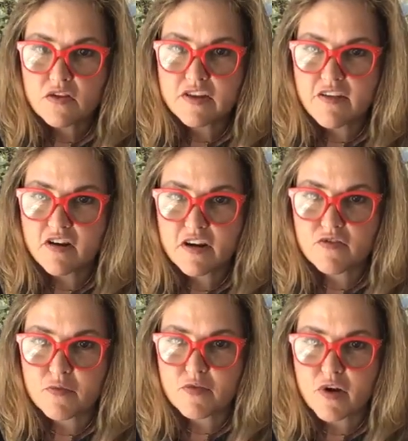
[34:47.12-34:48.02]
There's never
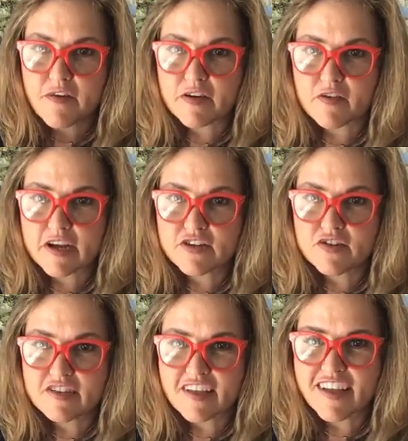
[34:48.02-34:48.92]
enough room for crafting, right,
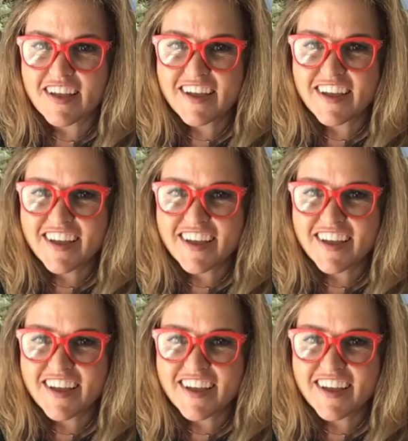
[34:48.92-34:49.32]
Teresa?